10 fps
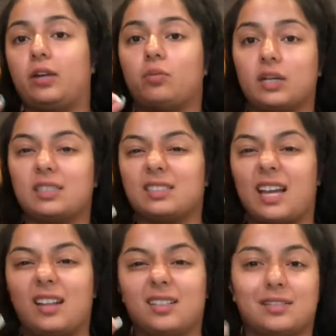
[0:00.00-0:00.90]
when it's
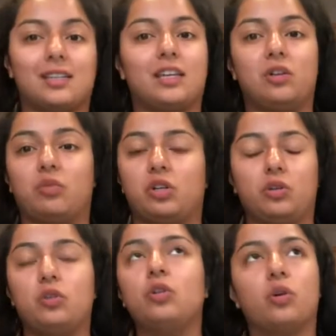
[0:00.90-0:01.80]
hella sticky. When
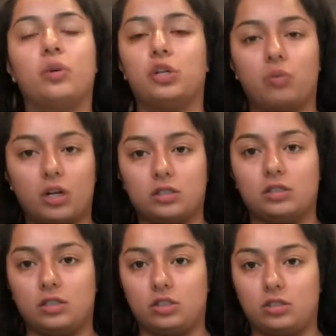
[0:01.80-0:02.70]
when you wash the
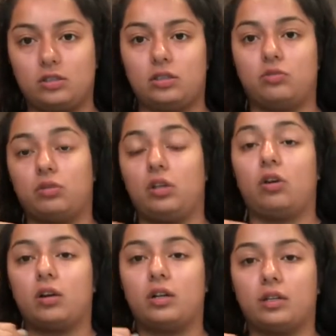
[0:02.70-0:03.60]
dishes, it's really hard
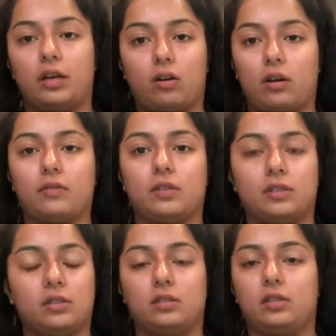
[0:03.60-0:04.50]
to get off and
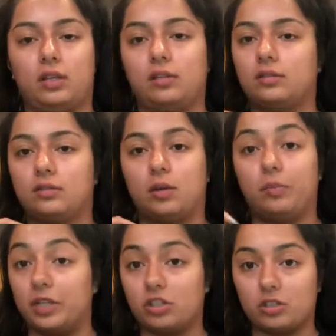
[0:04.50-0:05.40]
it's like a
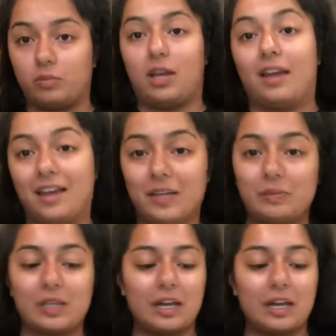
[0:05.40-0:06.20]
bitch sometimes.